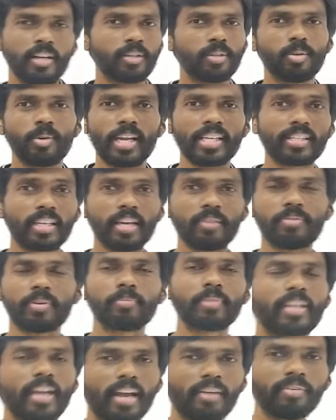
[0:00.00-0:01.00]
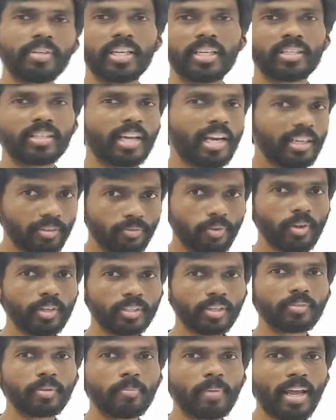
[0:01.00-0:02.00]
to escape from the gravitational
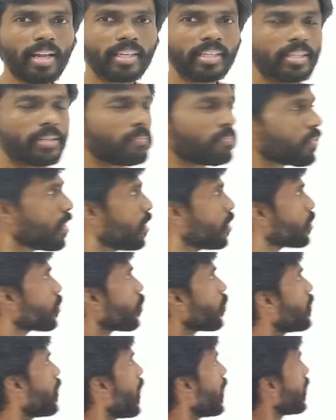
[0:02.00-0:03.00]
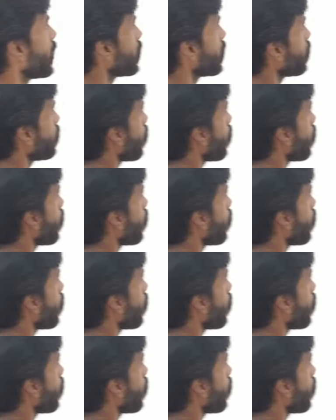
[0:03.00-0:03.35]
influence of the planet. So that has the